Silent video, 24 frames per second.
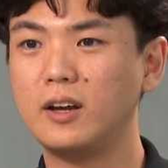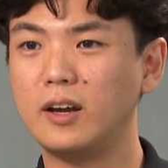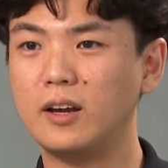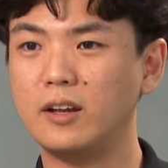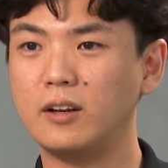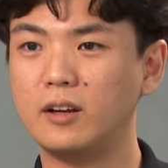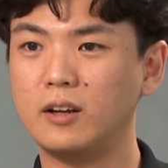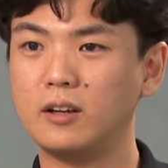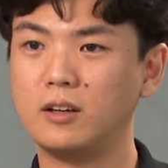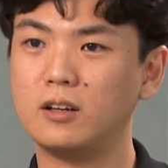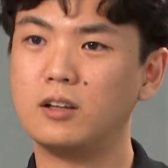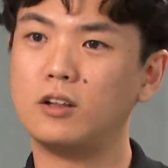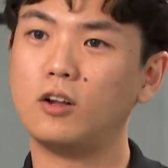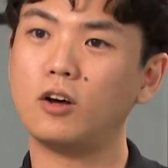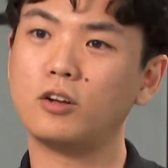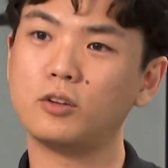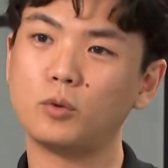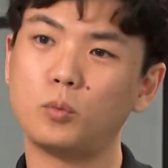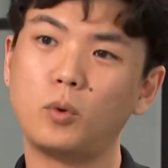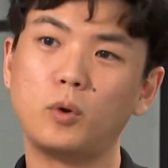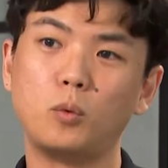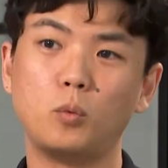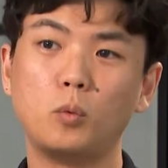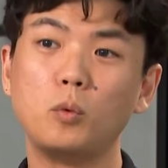And then along
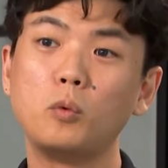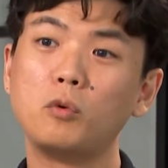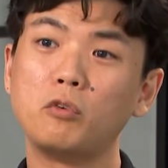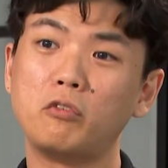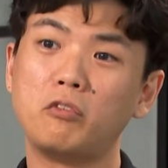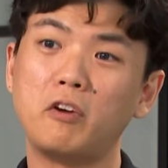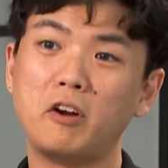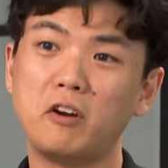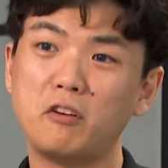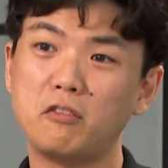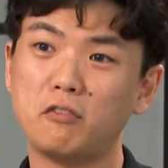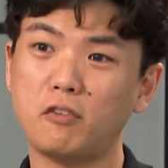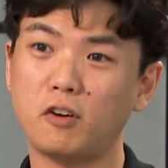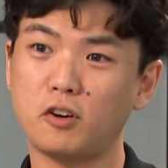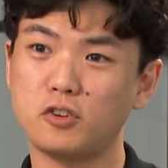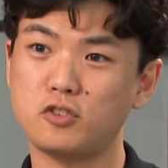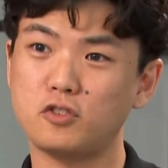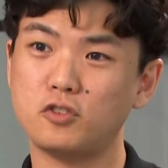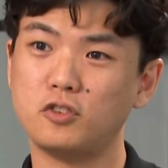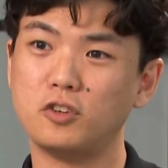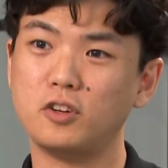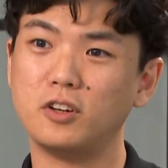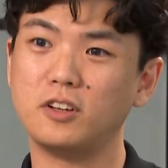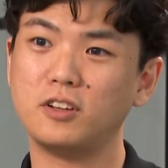the way, we were very
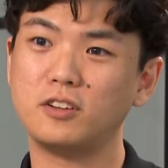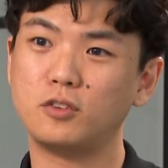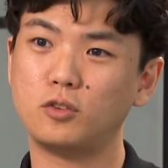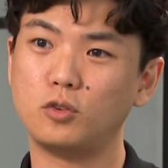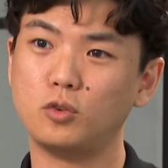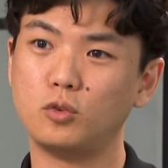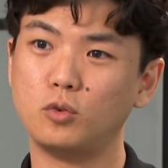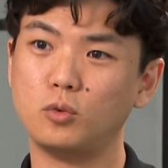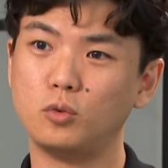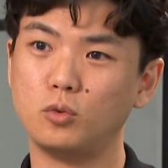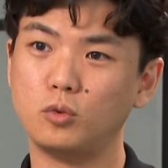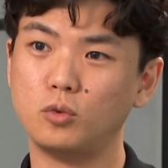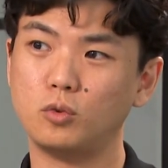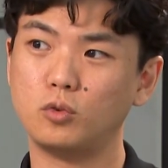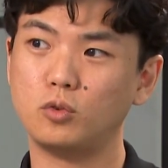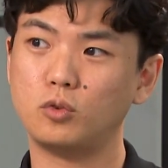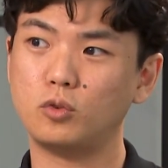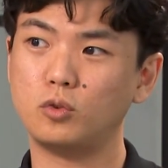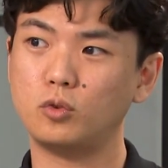fortunate to